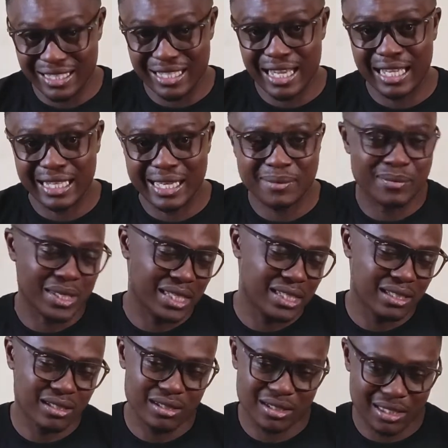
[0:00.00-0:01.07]
alarming
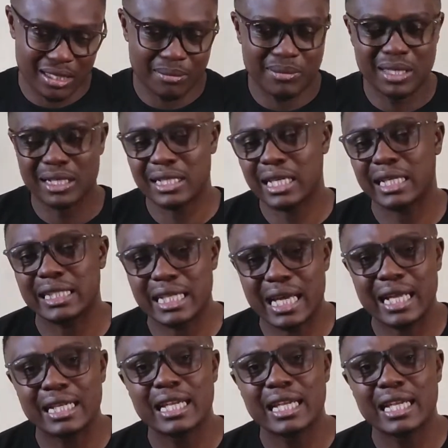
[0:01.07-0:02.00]
or something like that.